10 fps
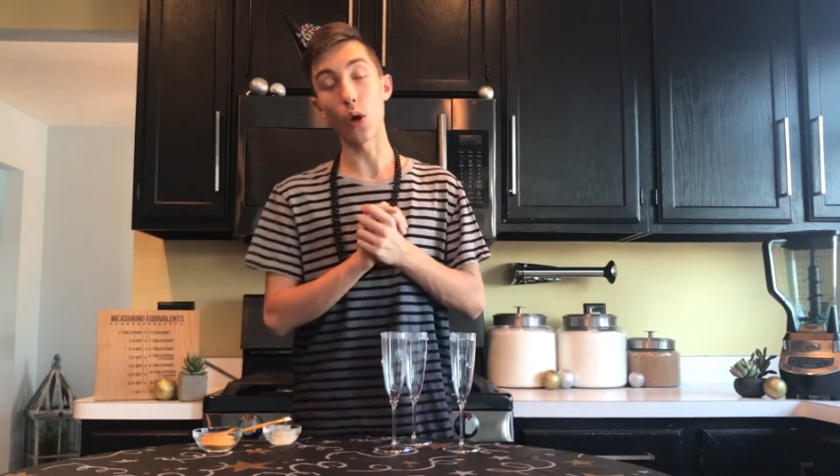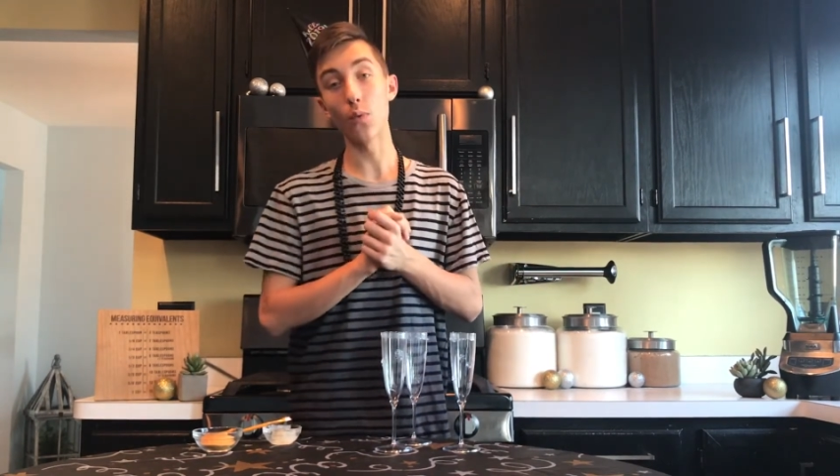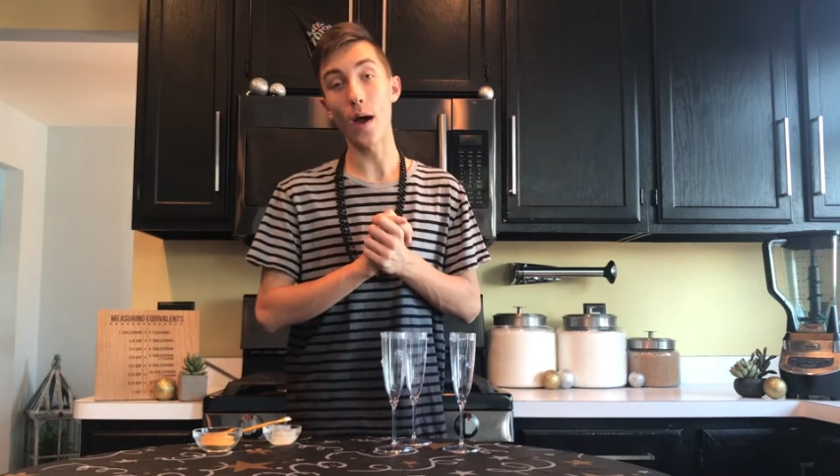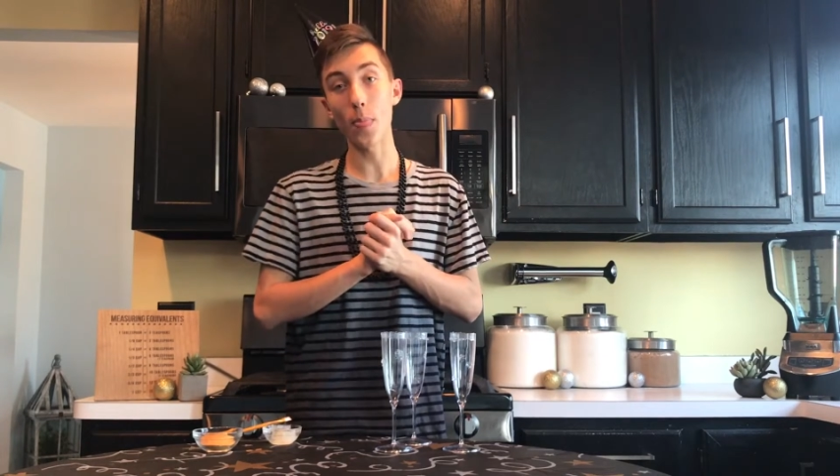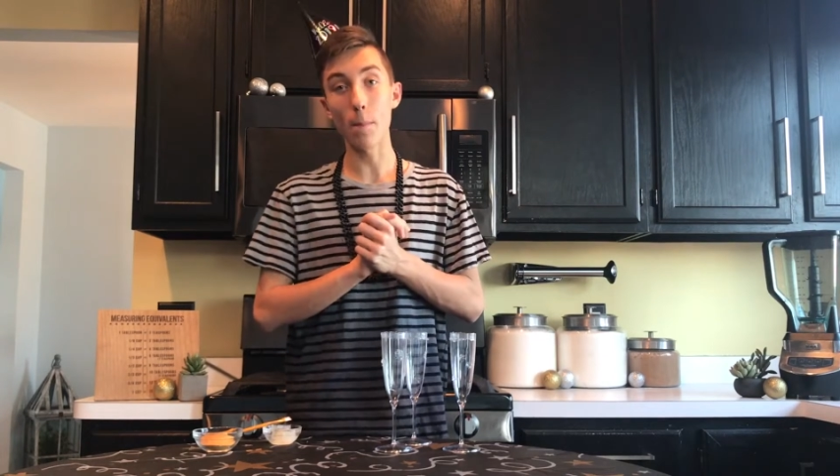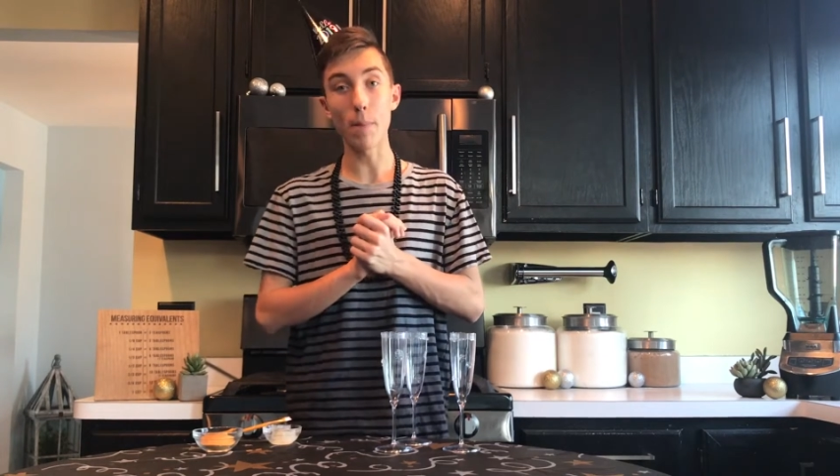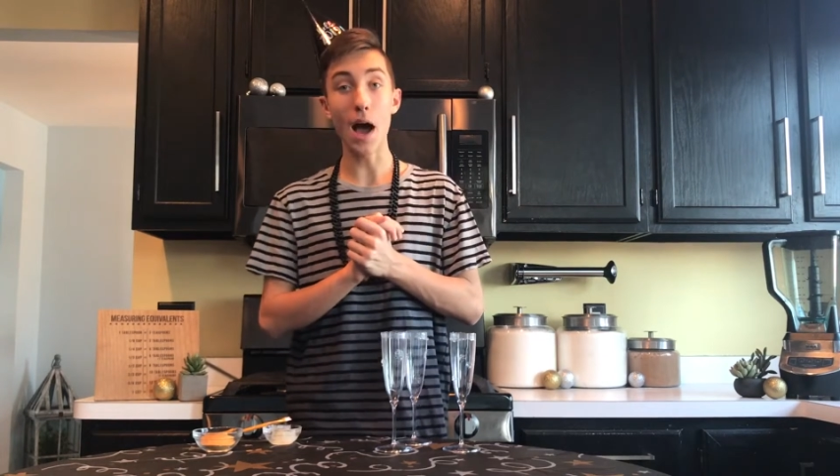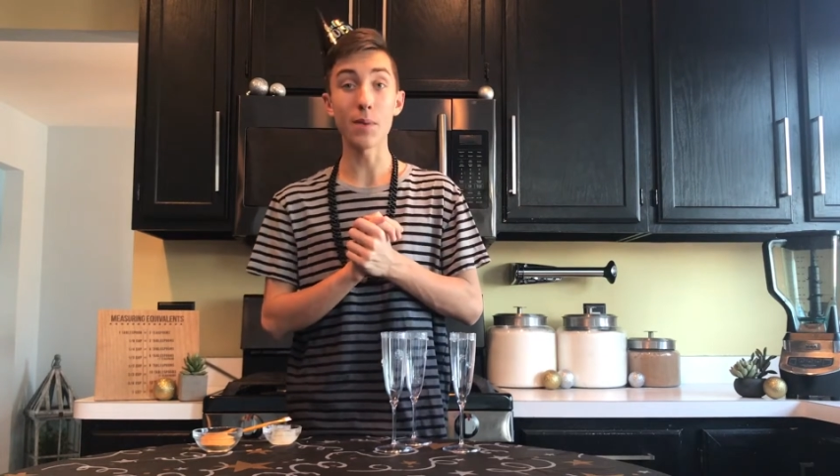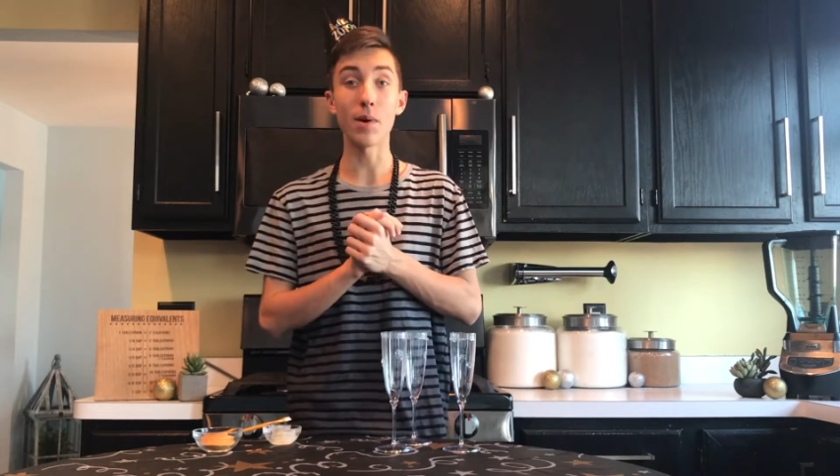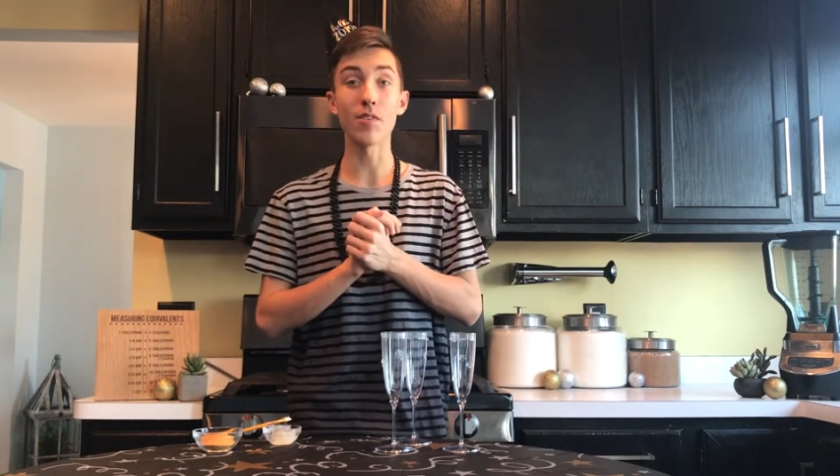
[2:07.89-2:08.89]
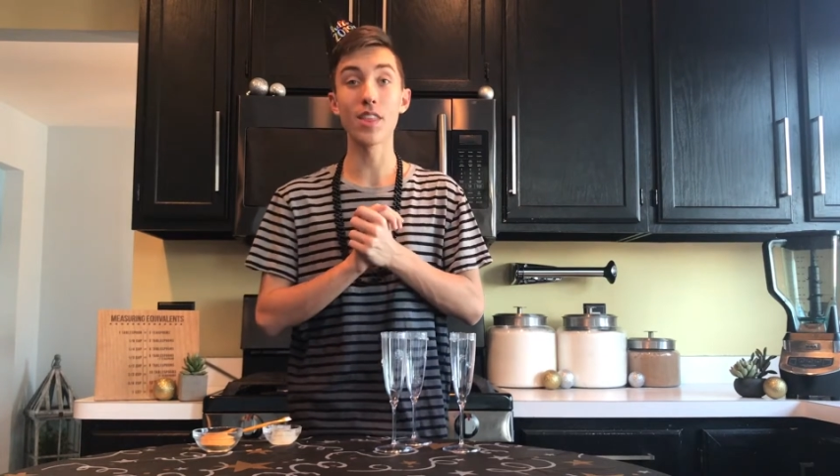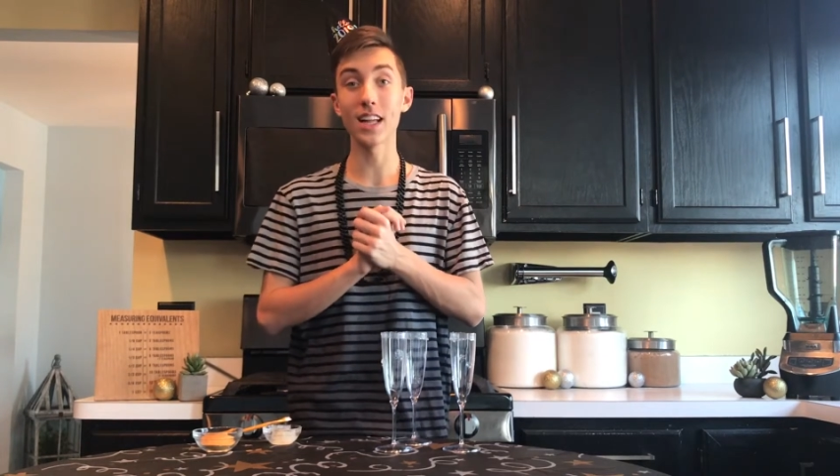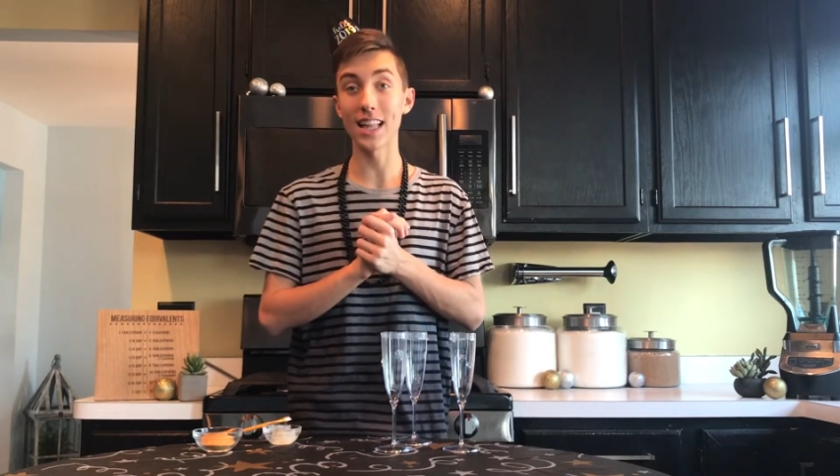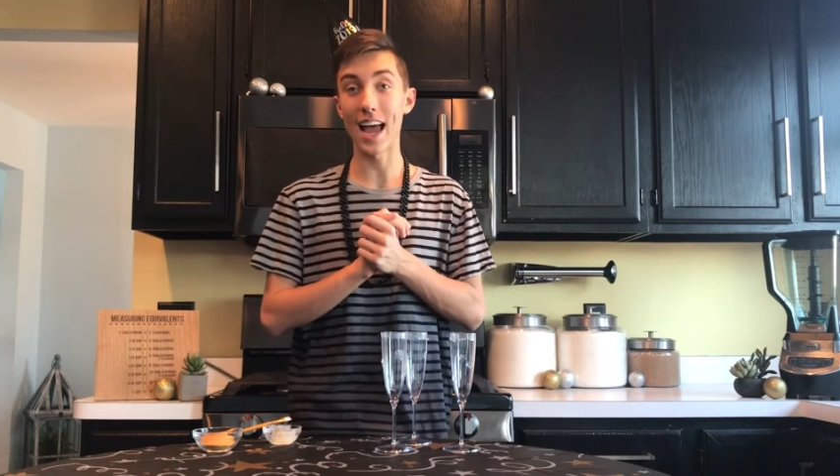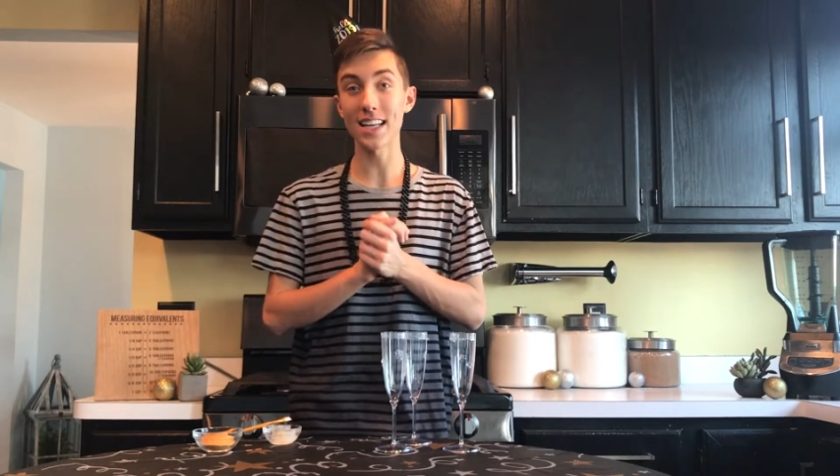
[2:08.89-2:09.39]
around the bottom of the
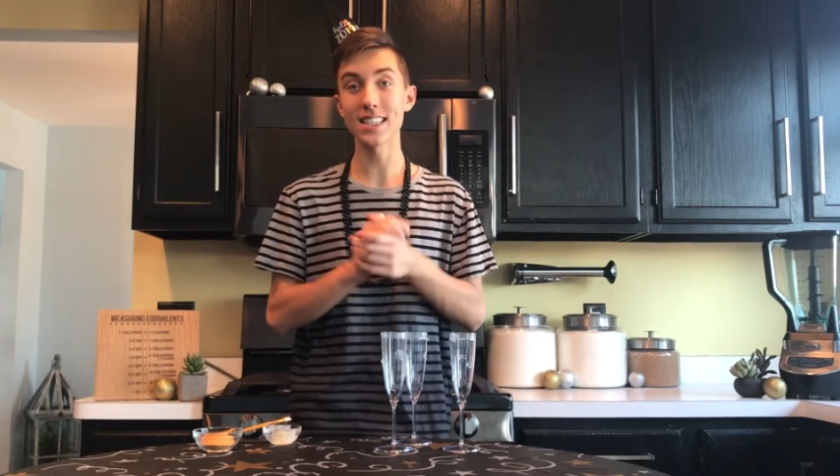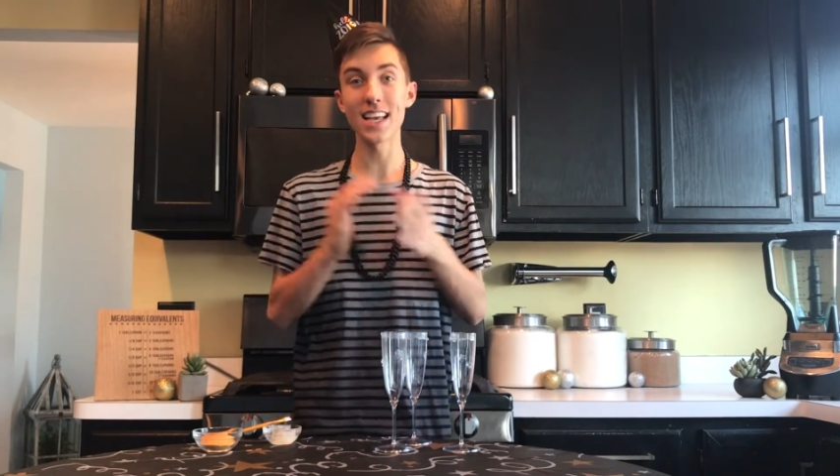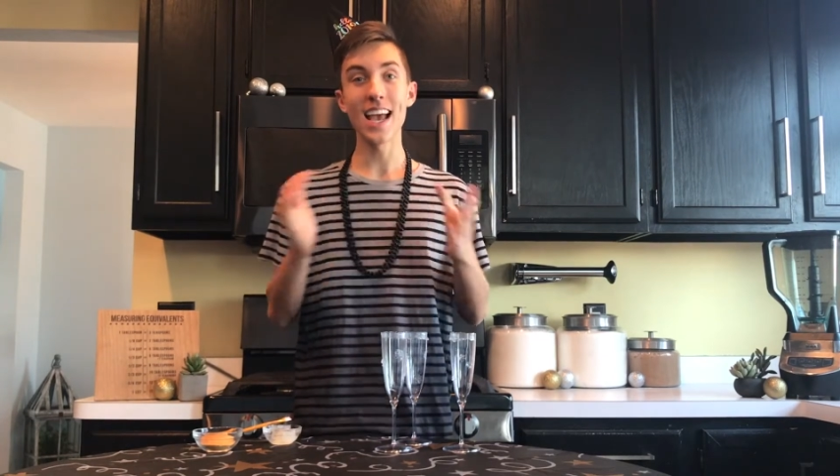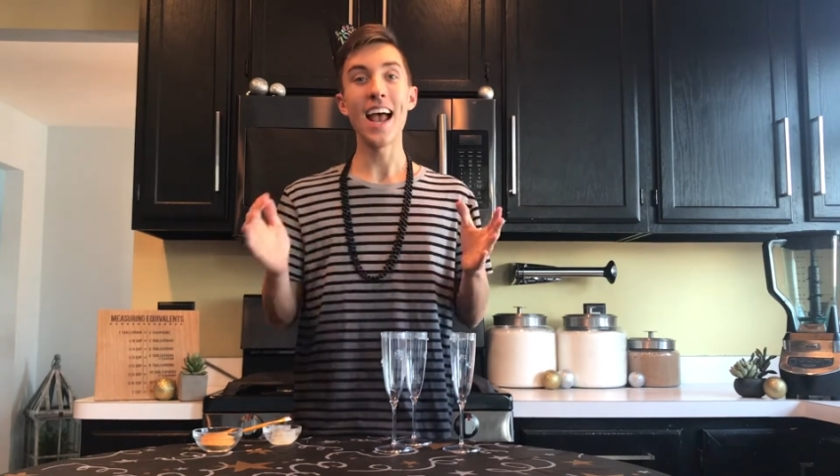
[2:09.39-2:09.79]
glass,